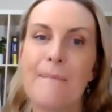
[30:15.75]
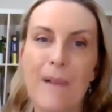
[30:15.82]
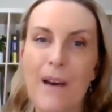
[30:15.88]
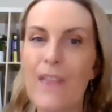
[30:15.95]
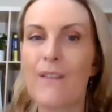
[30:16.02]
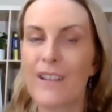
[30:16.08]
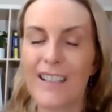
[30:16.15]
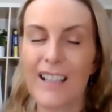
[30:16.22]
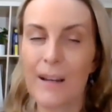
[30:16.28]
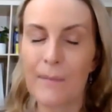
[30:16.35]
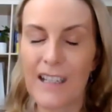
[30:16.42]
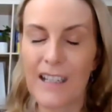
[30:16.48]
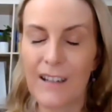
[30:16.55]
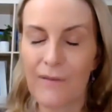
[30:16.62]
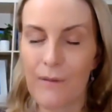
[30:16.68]
but there are so
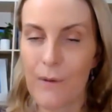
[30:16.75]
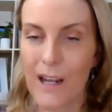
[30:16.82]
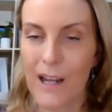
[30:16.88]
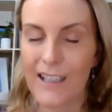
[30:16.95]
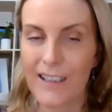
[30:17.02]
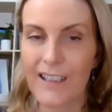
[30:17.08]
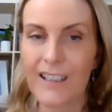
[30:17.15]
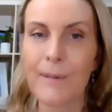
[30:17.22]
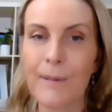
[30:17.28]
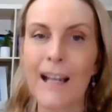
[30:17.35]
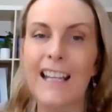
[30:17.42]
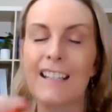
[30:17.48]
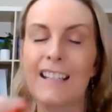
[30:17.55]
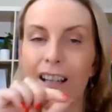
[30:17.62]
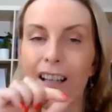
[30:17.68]
many different ways to spell it.